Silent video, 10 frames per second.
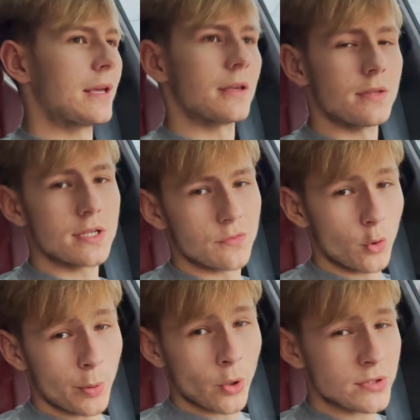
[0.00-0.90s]
These
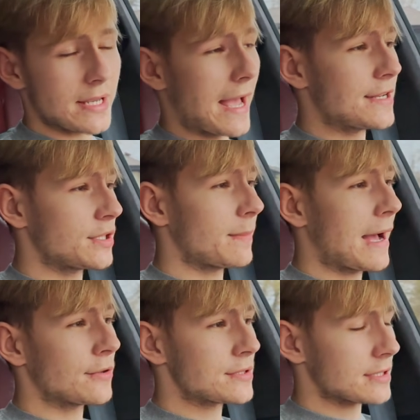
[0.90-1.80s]
4.0T engine
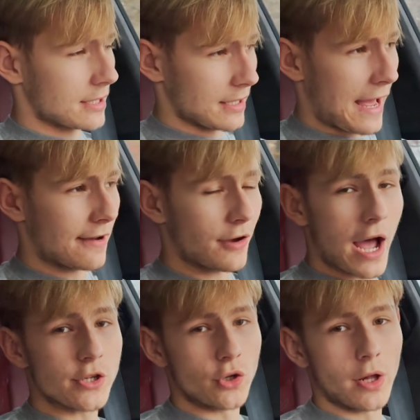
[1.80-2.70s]
mounts have
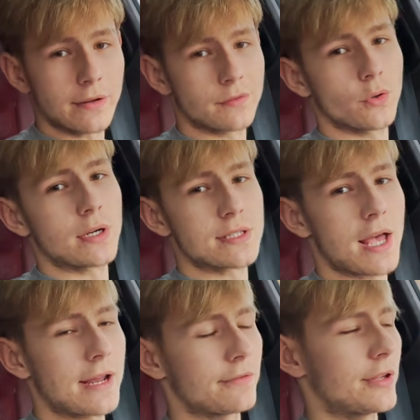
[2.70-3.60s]
hydraulic fluid
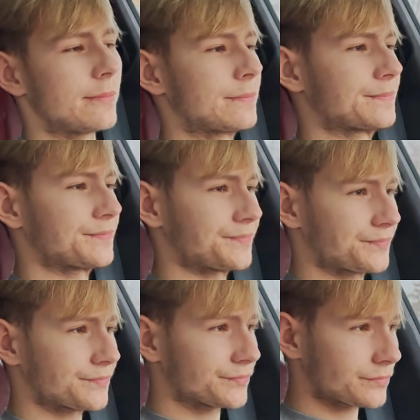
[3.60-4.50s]
inside of
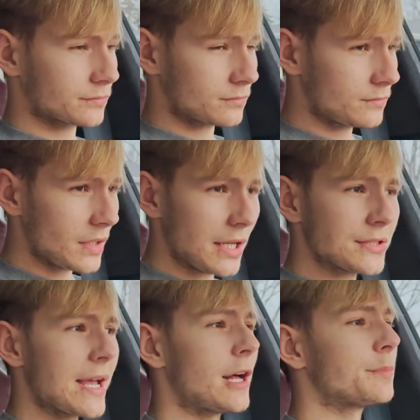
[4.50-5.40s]
them
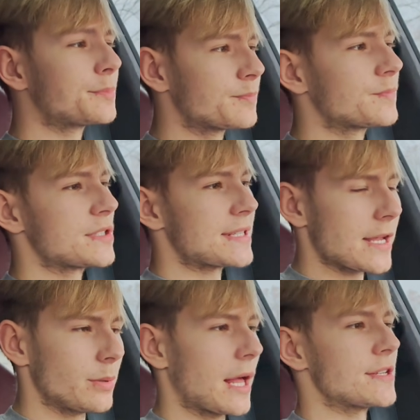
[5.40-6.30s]
to help
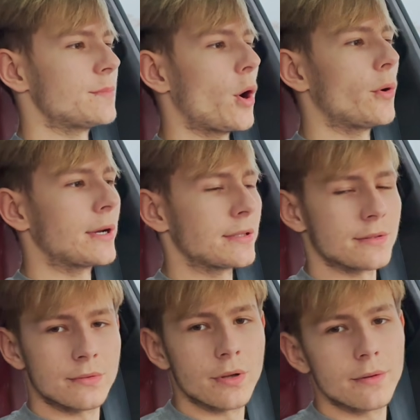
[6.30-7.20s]
stabilize the motor
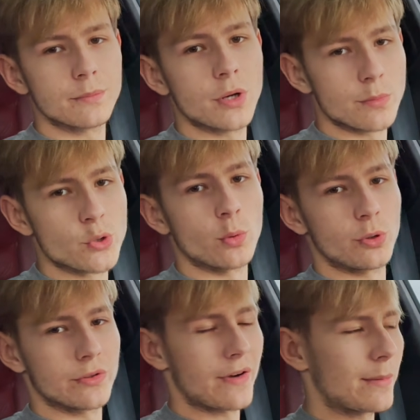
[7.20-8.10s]
and absorb
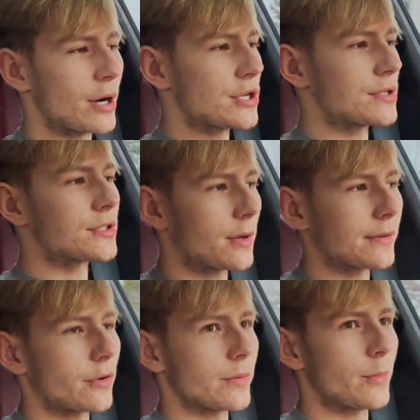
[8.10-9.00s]
all the vibrations coming
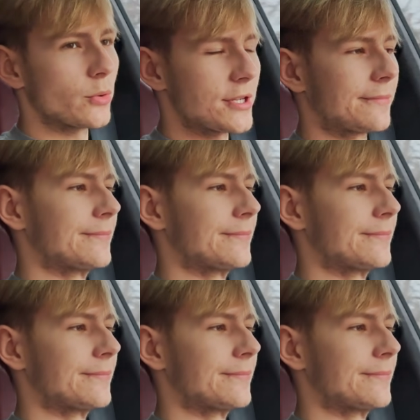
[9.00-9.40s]
from the motor.